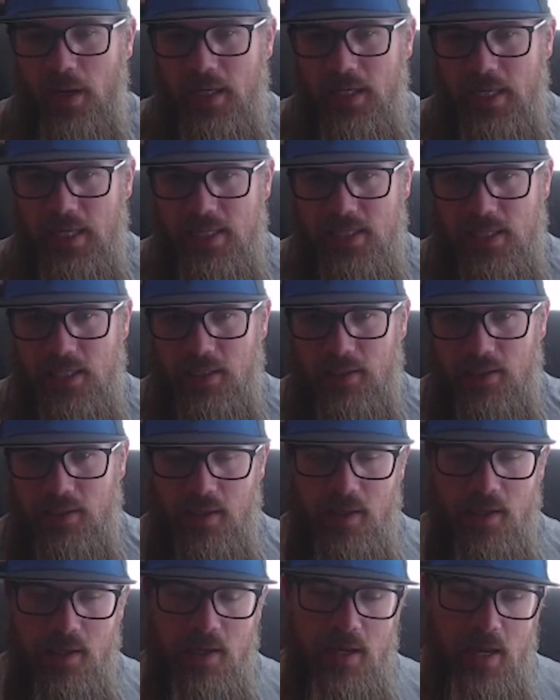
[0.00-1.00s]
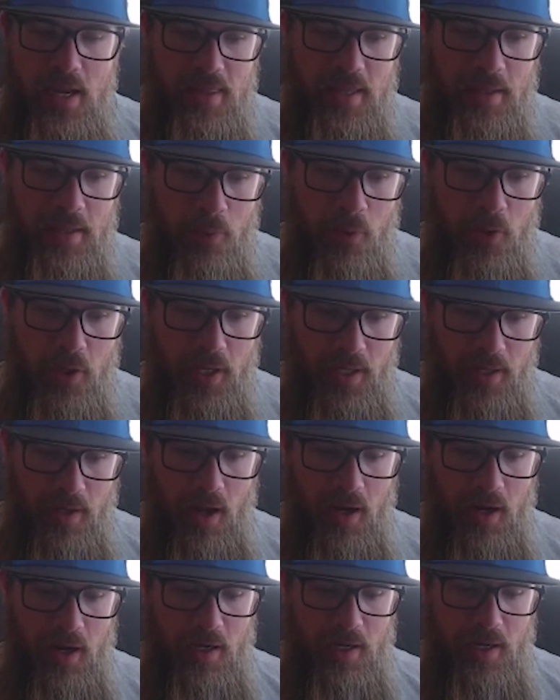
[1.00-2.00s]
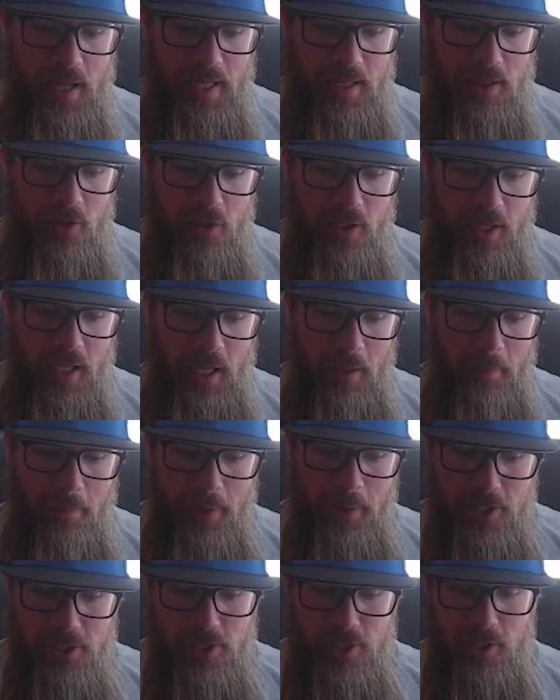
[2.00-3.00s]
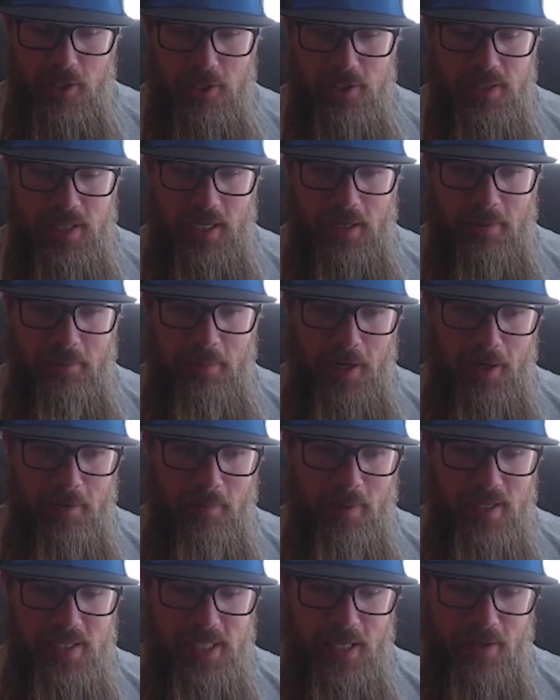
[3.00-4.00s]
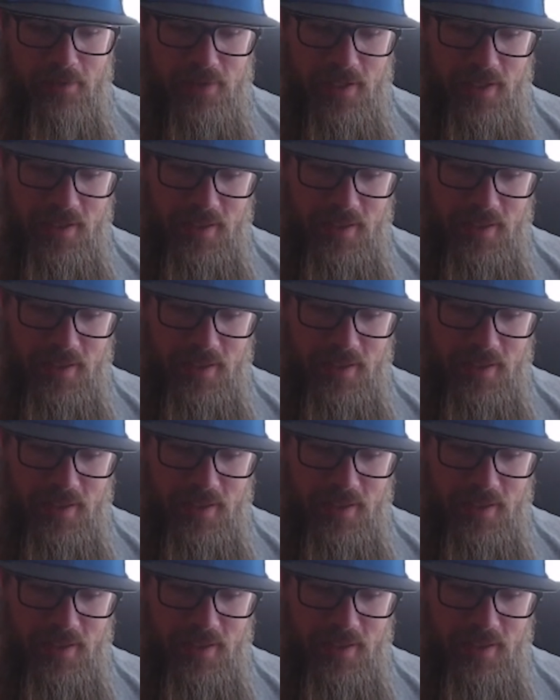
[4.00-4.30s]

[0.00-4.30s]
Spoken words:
decent, and then putting it on and looking at pictures that compared myself to